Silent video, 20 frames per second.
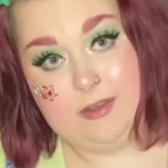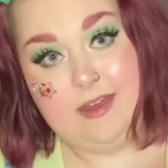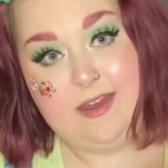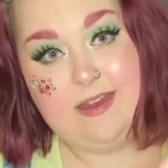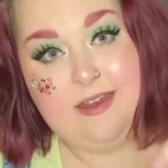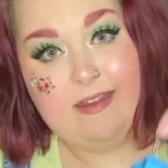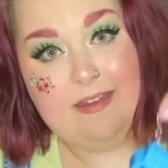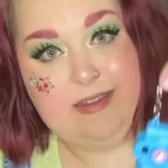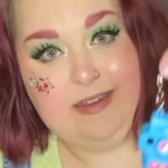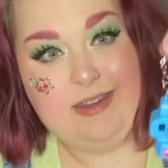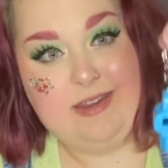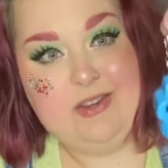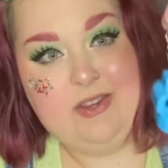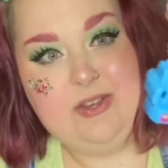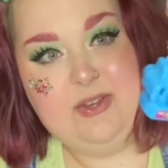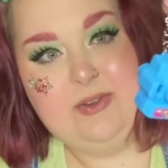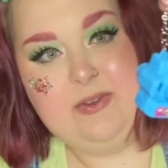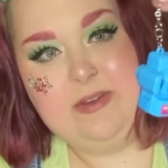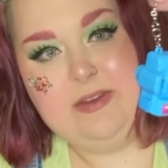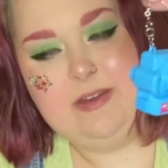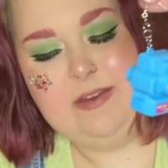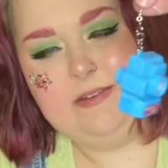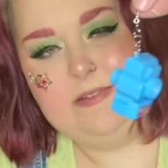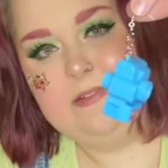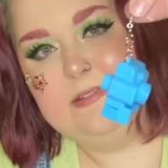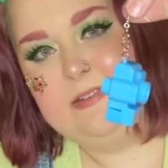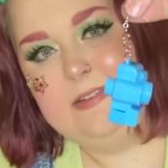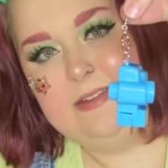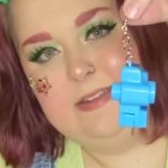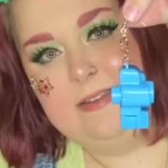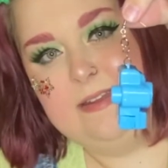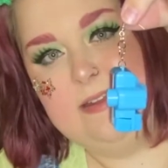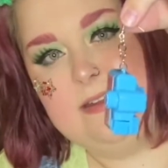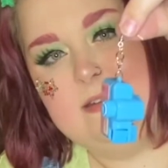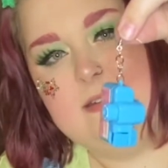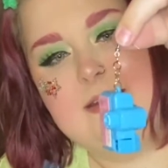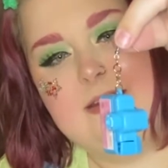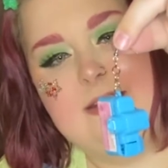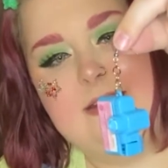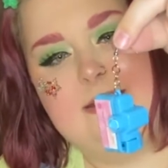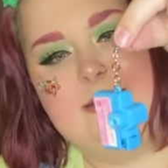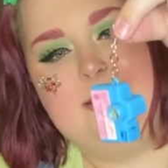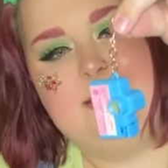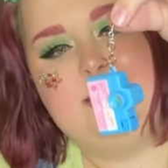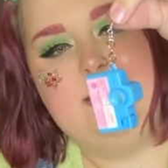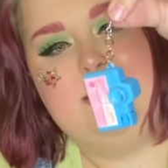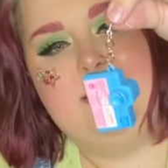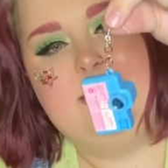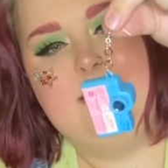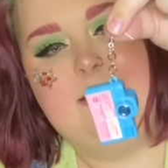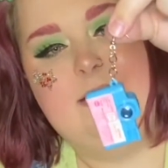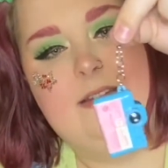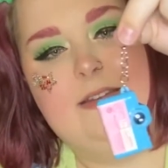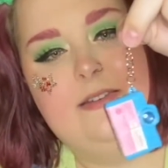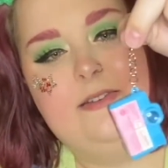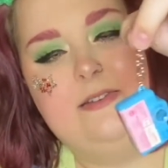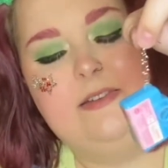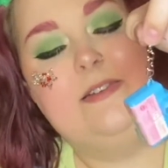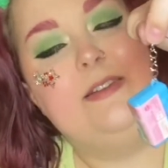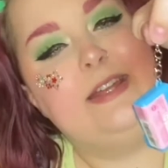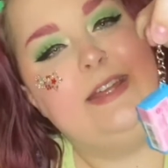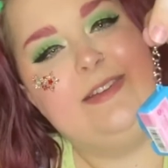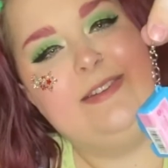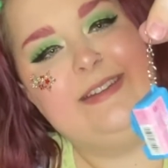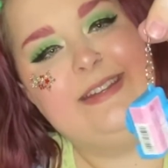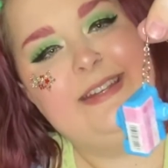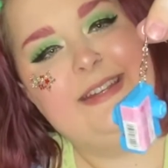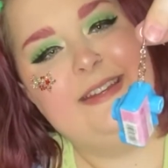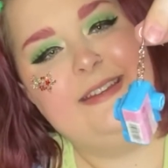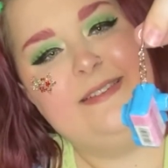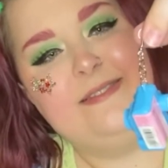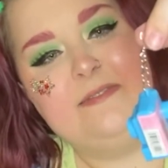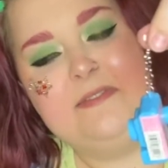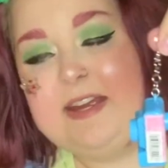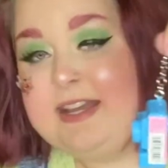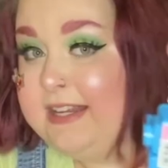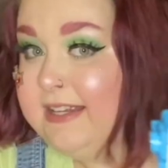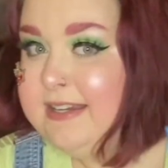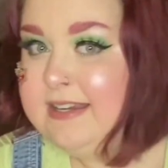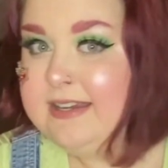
And here you have a little earring ready to